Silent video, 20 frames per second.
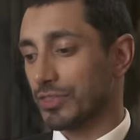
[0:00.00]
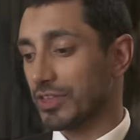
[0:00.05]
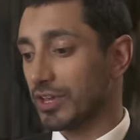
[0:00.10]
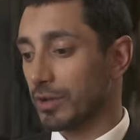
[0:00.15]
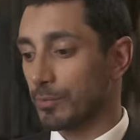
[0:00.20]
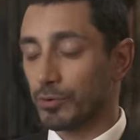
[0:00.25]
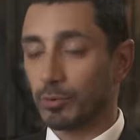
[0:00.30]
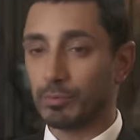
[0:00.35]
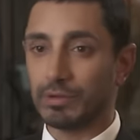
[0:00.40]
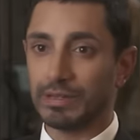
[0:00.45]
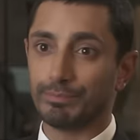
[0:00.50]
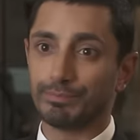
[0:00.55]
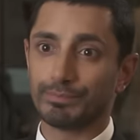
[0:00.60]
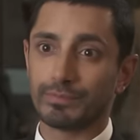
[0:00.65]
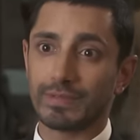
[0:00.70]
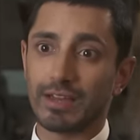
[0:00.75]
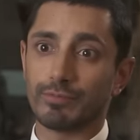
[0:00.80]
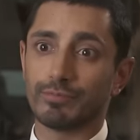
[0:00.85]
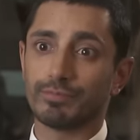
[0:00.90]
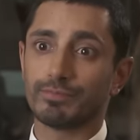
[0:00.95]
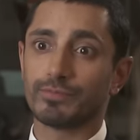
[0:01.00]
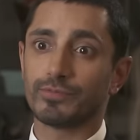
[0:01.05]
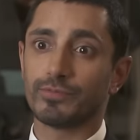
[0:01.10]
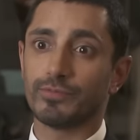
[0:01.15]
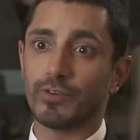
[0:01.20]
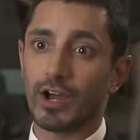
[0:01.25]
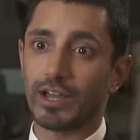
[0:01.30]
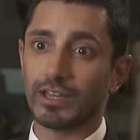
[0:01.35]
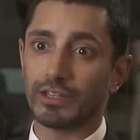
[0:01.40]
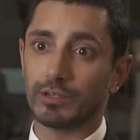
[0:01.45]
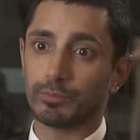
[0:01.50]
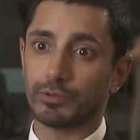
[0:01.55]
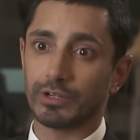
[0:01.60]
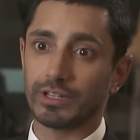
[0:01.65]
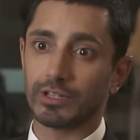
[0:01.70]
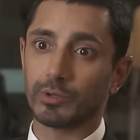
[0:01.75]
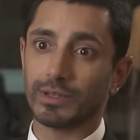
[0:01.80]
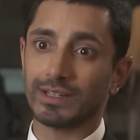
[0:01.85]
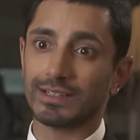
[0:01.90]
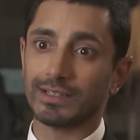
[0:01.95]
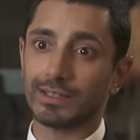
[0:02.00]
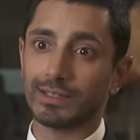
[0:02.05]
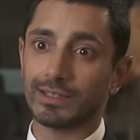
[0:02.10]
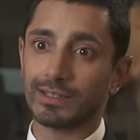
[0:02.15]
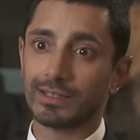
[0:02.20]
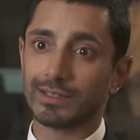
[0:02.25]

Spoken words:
I think I'll probably get fired pretty quickly.